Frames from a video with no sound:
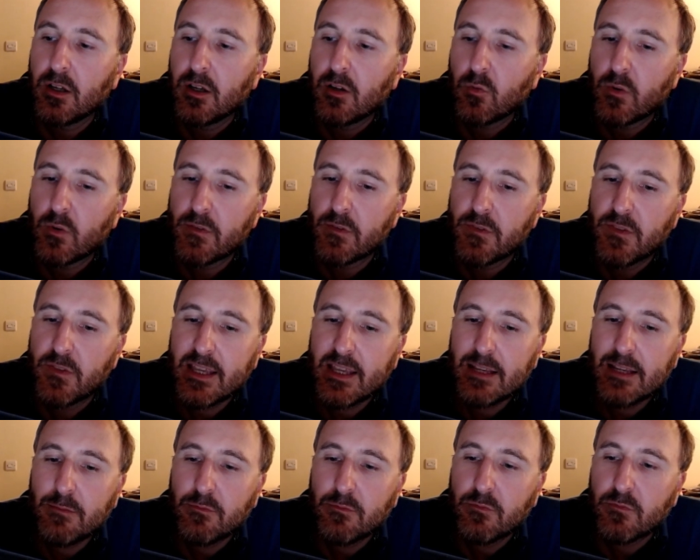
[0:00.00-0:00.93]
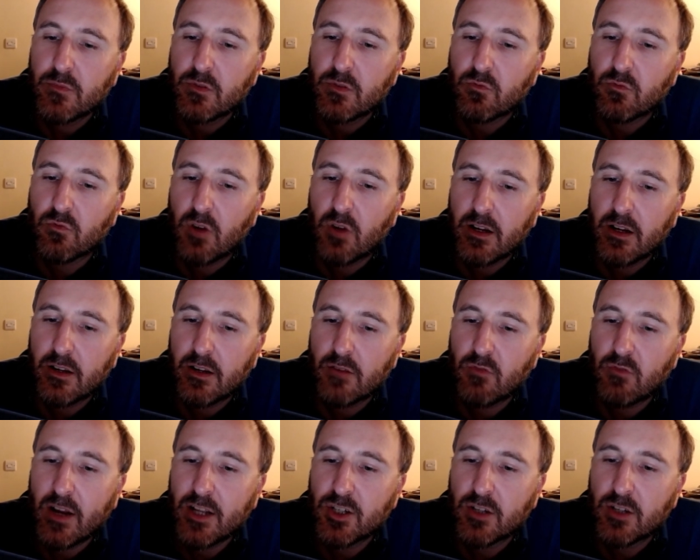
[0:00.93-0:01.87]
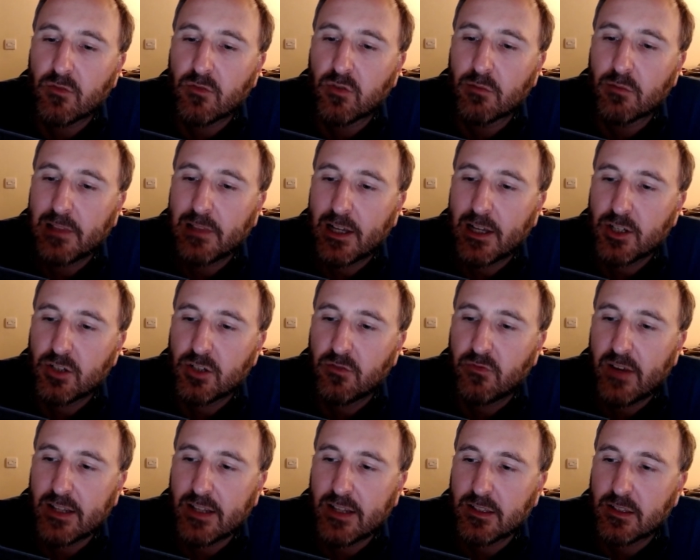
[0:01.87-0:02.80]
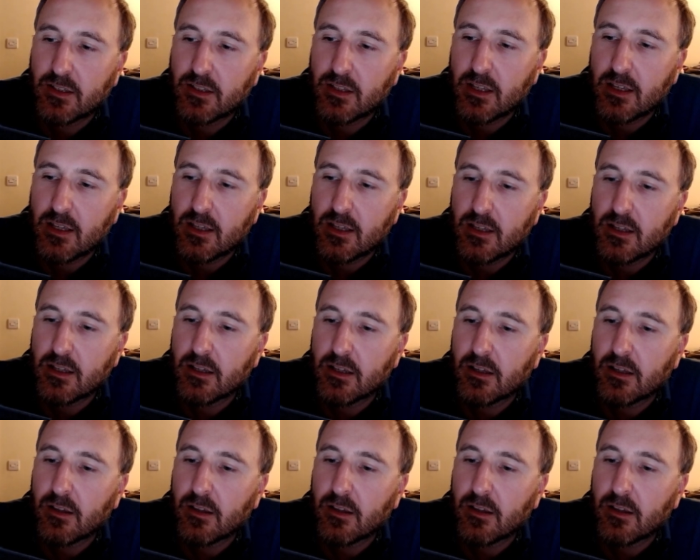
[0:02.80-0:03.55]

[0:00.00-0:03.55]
with themes ranging from lush fantasy